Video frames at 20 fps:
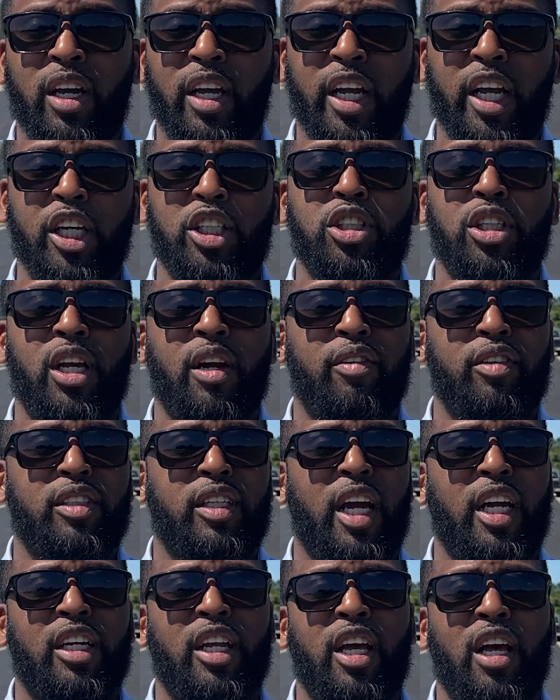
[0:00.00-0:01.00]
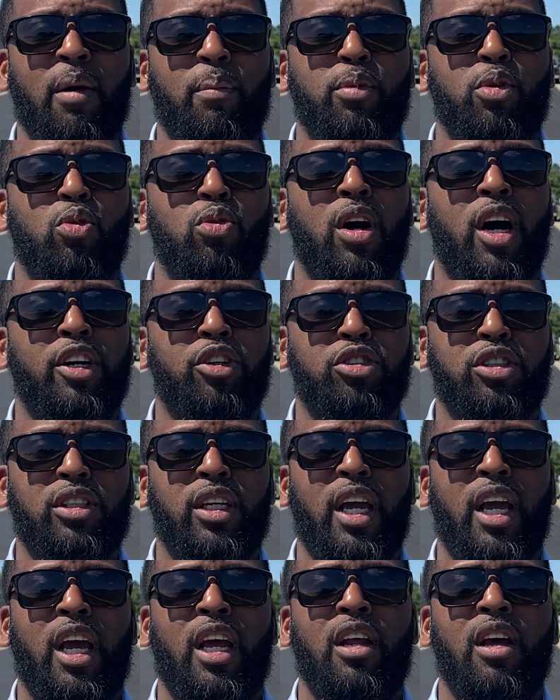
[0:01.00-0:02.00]
each and every day to help you
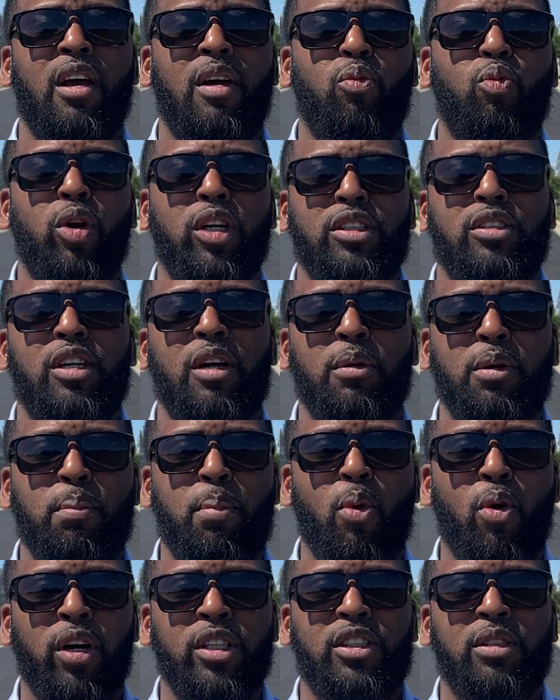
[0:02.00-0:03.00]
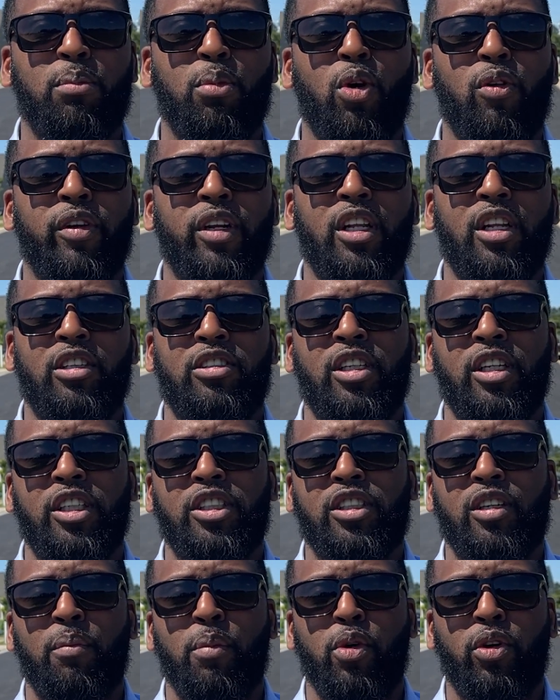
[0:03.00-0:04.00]
understand what's important to moving into this
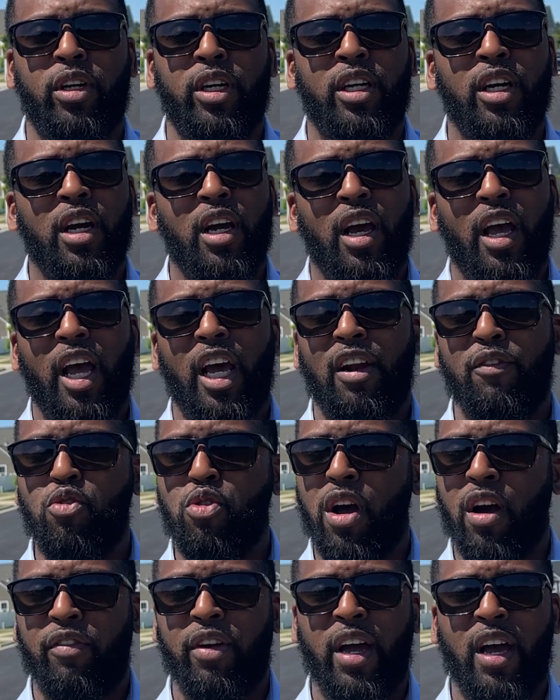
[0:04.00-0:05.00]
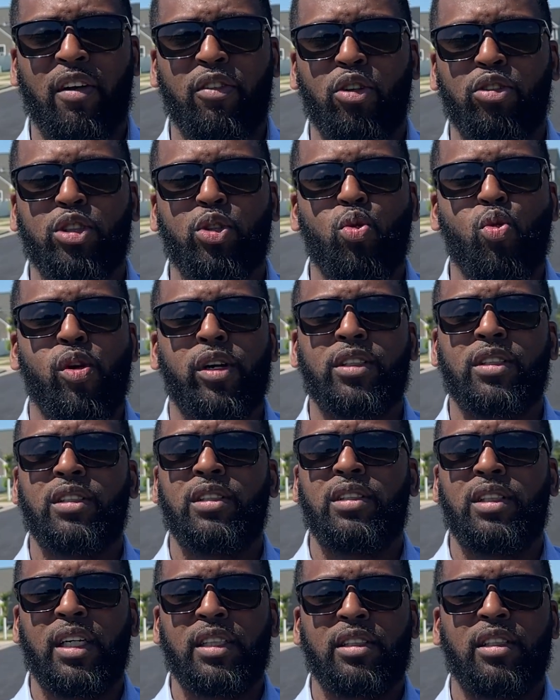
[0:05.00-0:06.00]
community. And if you ever have those questions,
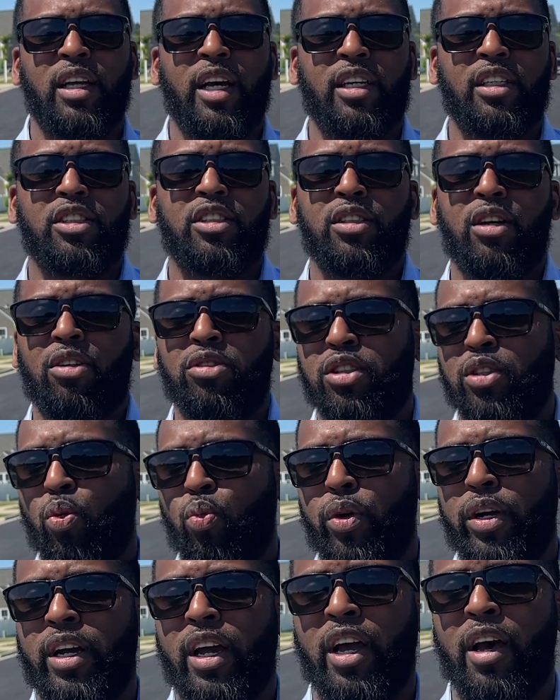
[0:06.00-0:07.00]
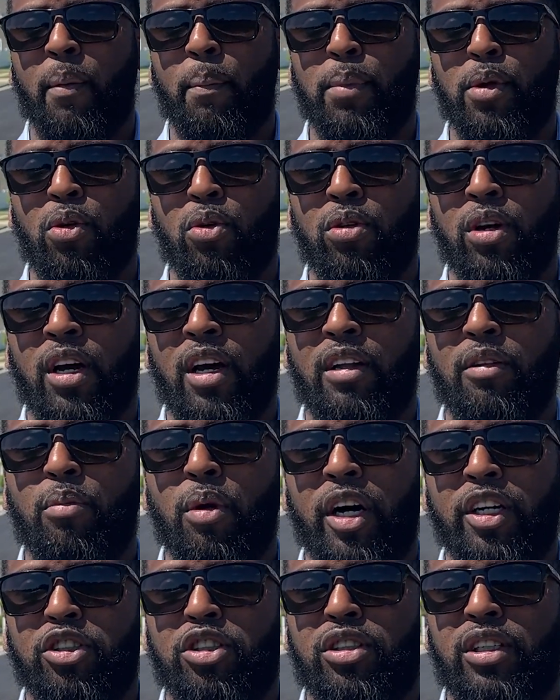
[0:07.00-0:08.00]
just let us know so we can help you
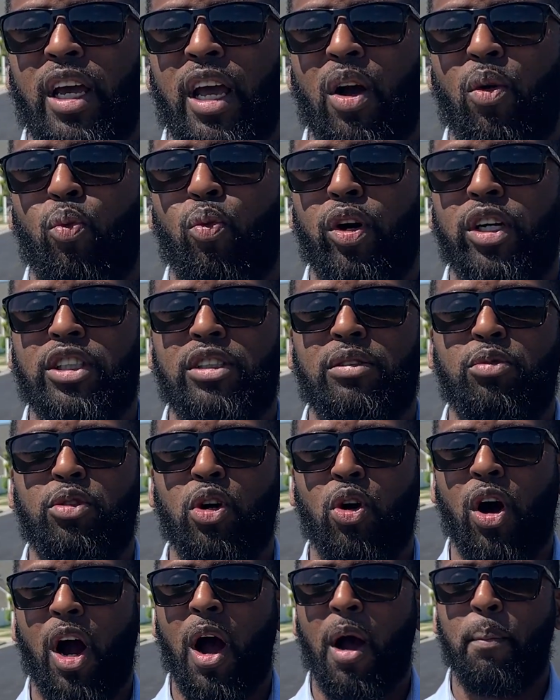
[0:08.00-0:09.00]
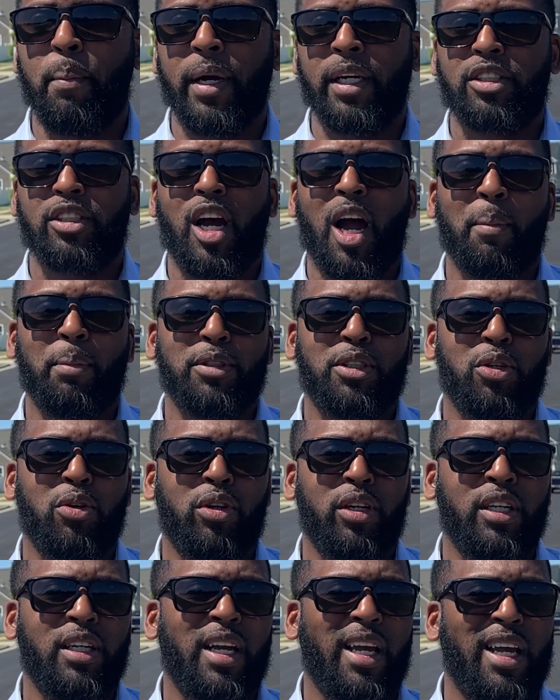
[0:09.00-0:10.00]
understand what's our best
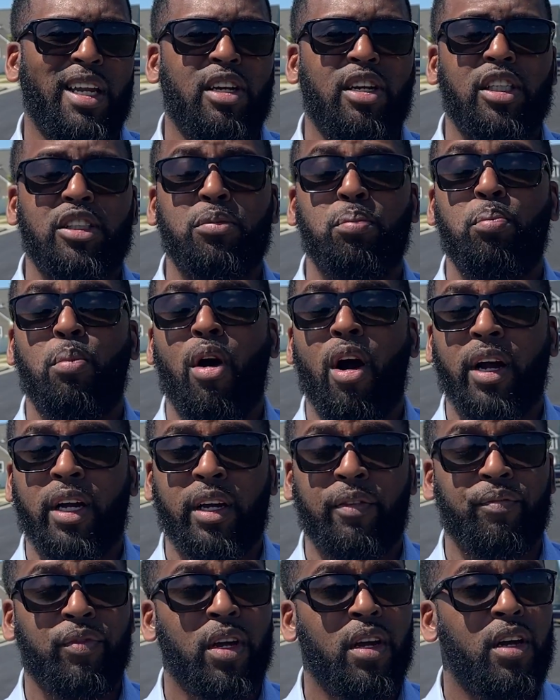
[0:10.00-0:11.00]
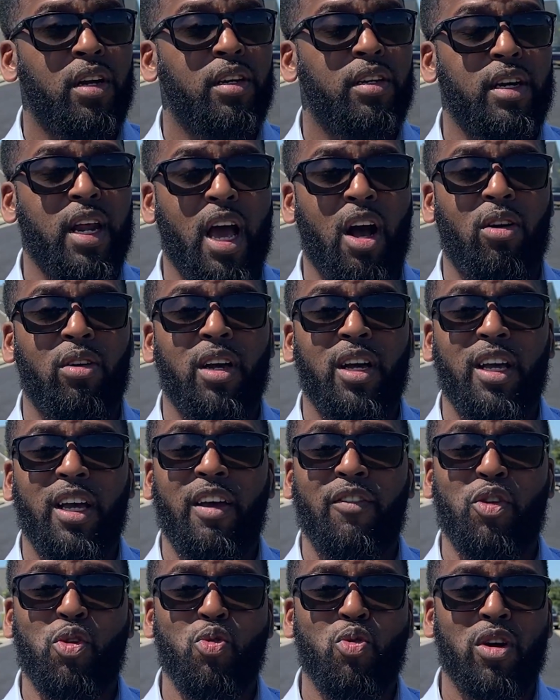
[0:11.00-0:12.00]
opportunity in this market. Now,
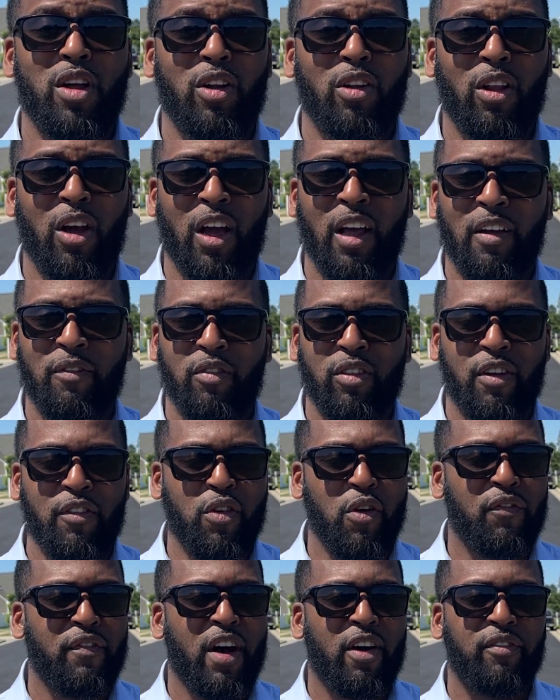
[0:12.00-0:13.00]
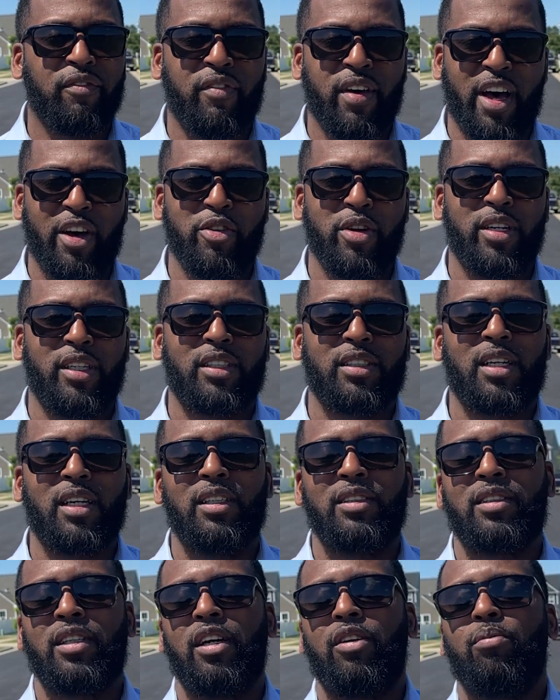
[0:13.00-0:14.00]
if you found value in this
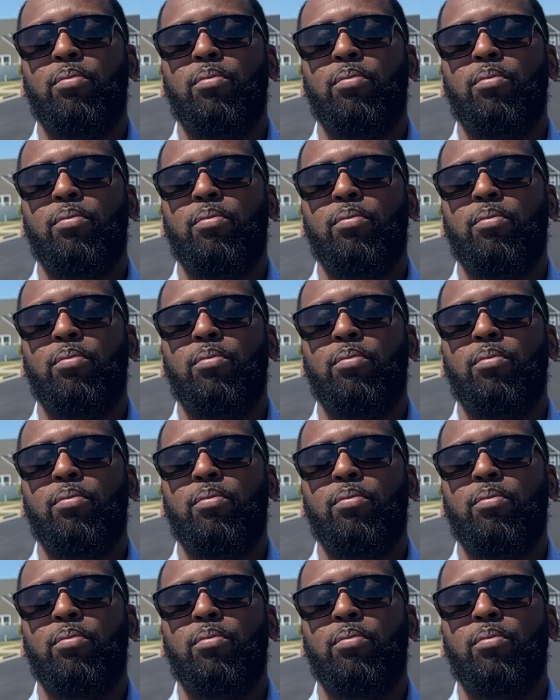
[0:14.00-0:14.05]
content,